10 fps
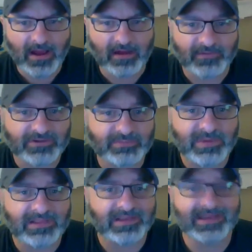for just
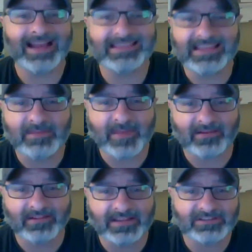being the 9th
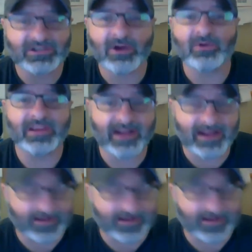email into Tony and I.